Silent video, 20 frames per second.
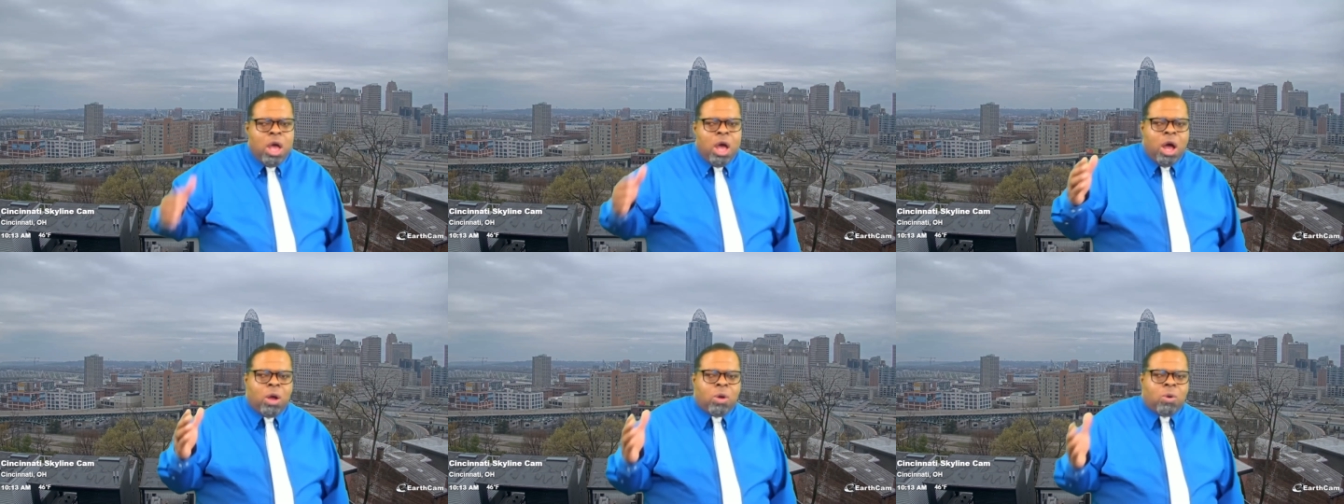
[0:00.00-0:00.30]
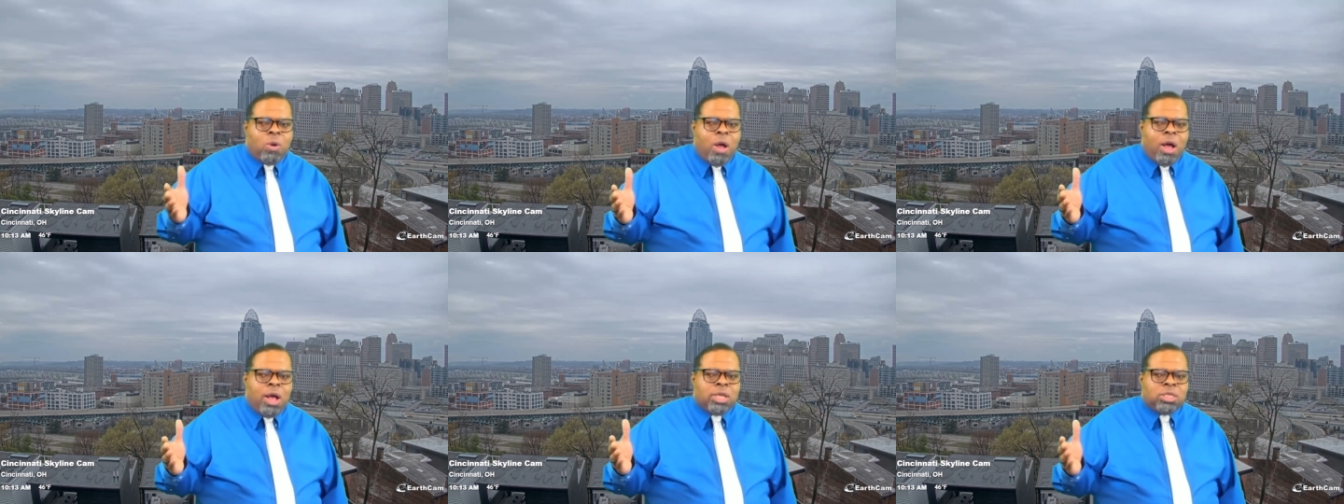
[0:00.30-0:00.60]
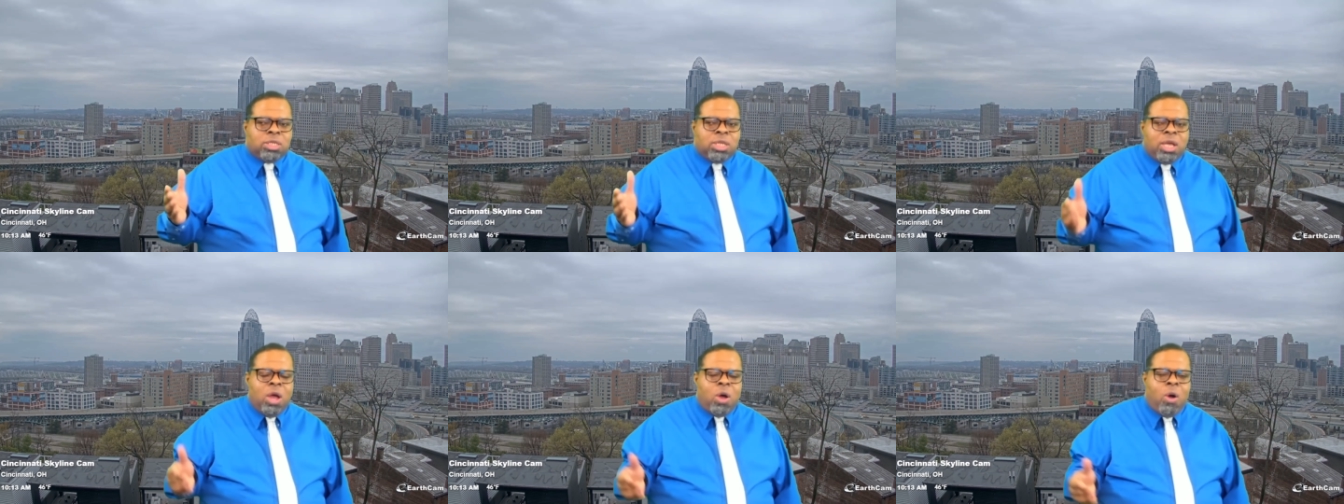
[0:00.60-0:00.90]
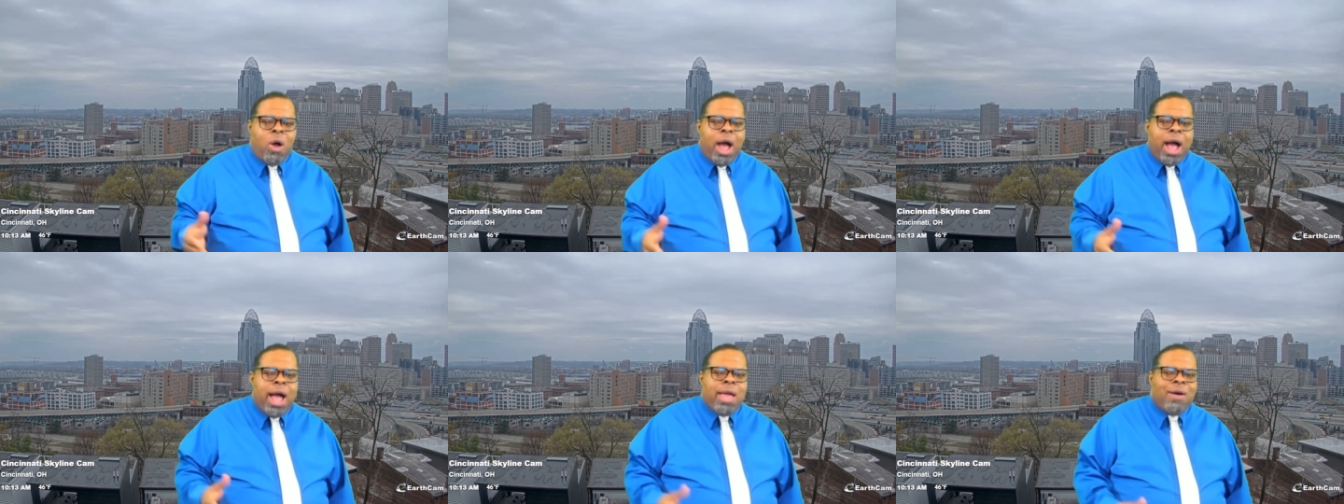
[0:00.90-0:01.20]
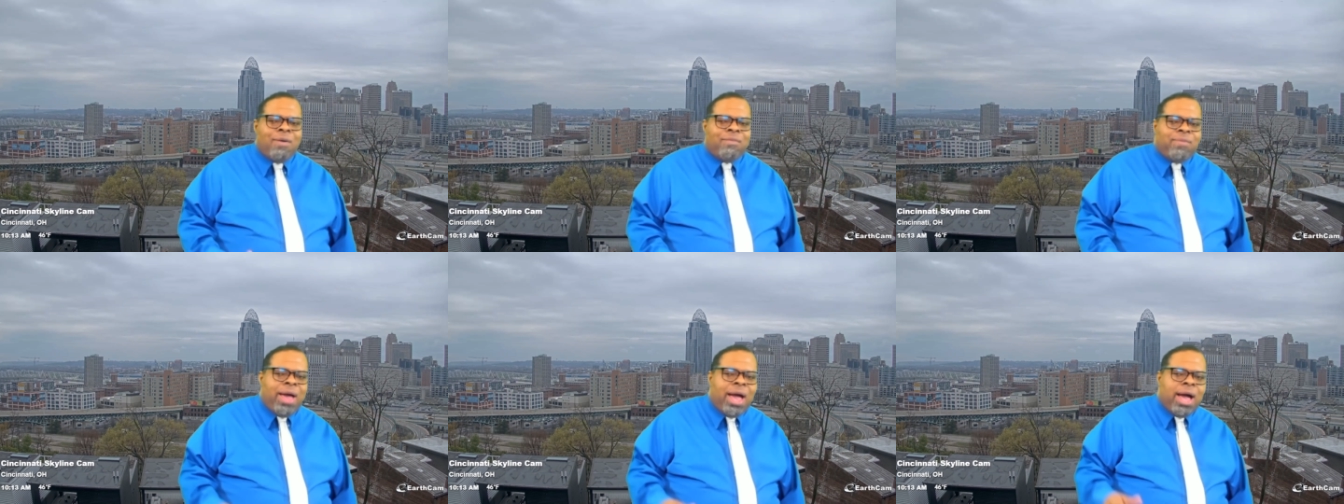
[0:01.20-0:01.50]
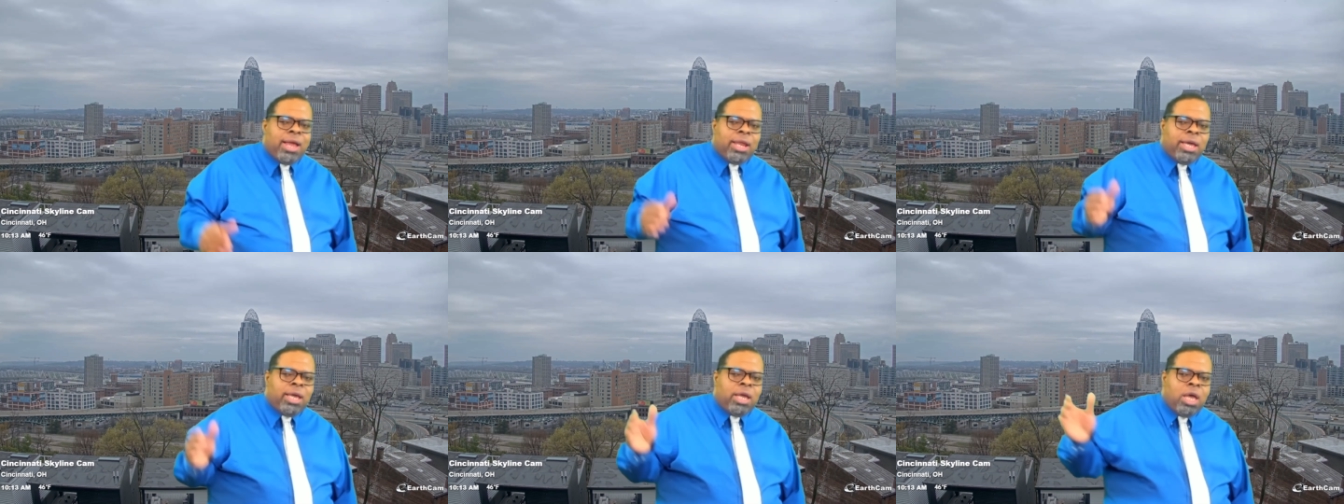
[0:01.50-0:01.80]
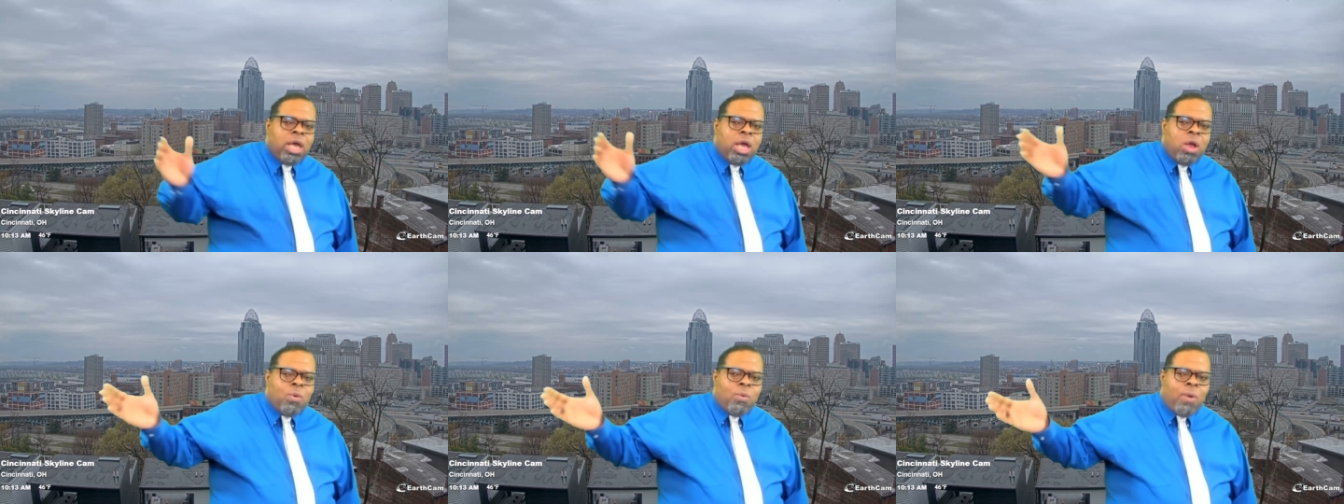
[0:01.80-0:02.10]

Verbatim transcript: across the Ohio Valley,